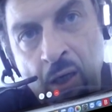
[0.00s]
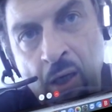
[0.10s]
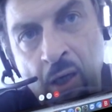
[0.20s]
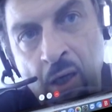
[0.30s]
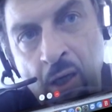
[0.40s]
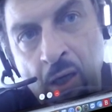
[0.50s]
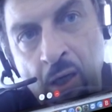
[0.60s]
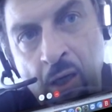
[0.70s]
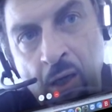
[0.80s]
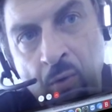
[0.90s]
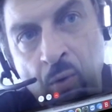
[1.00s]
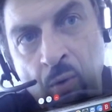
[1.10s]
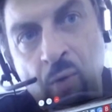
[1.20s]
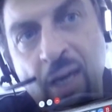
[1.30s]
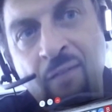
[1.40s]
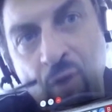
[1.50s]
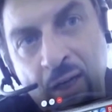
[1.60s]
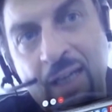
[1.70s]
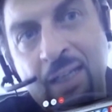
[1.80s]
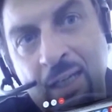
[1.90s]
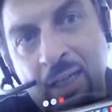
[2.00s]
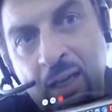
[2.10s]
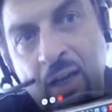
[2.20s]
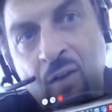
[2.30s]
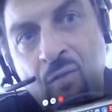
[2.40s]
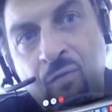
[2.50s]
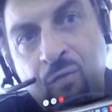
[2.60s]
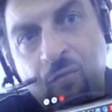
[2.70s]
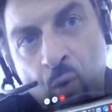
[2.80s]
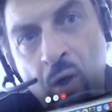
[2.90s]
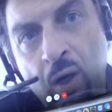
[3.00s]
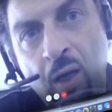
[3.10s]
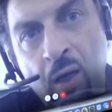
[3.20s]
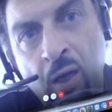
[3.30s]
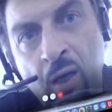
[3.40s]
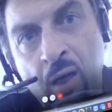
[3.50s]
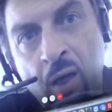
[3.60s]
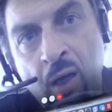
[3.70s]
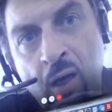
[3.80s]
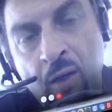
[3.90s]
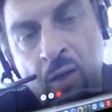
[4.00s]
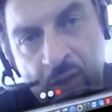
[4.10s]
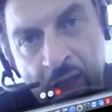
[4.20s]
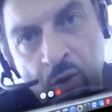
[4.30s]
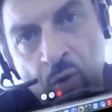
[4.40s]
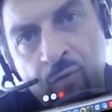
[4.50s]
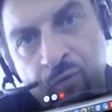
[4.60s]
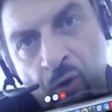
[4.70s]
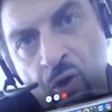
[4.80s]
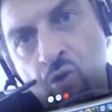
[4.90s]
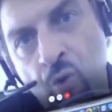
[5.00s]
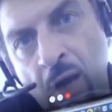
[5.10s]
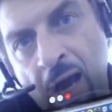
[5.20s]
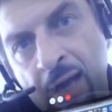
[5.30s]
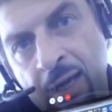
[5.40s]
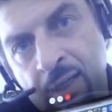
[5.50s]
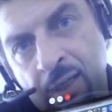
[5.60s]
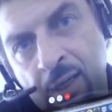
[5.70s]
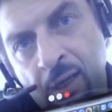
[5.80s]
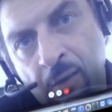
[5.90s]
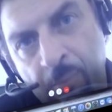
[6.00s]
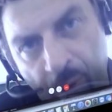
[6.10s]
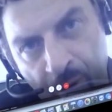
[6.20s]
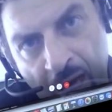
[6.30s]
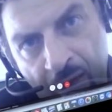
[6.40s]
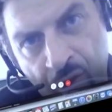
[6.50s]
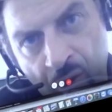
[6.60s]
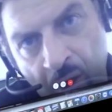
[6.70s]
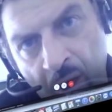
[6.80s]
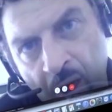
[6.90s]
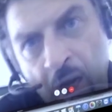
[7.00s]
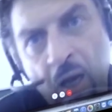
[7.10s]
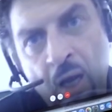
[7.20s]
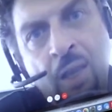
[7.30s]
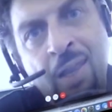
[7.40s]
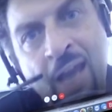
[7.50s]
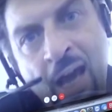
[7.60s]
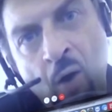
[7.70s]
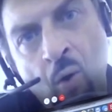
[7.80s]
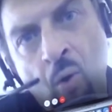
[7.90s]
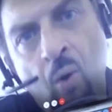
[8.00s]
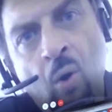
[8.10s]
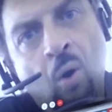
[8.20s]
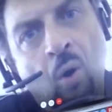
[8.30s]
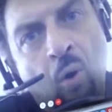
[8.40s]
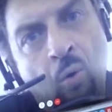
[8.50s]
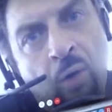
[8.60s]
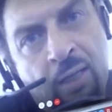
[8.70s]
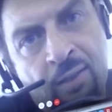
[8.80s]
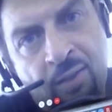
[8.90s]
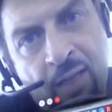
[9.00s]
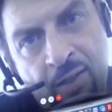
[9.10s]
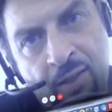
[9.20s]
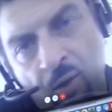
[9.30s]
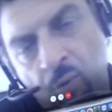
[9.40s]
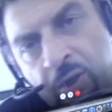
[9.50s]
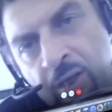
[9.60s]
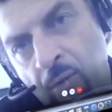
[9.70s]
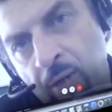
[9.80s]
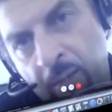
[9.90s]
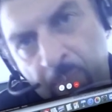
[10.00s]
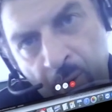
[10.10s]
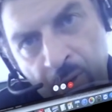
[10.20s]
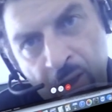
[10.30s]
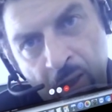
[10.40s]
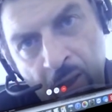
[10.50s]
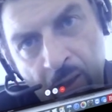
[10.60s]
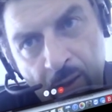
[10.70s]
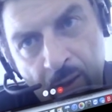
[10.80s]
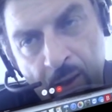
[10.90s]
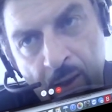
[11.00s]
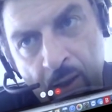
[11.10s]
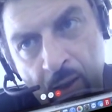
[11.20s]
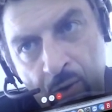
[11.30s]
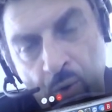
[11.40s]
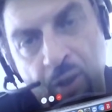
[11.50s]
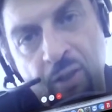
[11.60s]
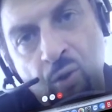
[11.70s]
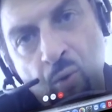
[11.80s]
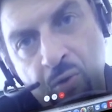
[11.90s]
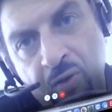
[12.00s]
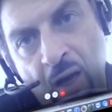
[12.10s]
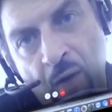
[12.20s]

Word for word: uh, we, we, have already full uh, schedule for July production, now we are discussing with our employee uh, to reduce